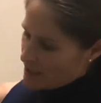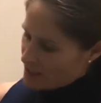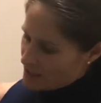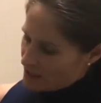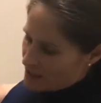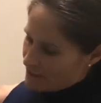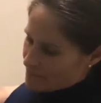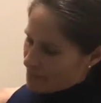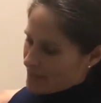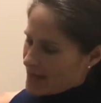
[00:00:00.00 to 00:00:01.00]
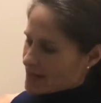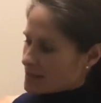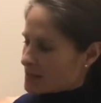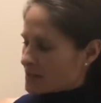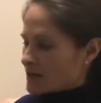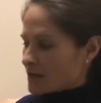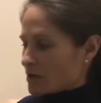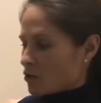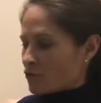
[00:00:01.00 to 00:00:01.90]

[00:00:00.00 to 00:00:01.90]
and go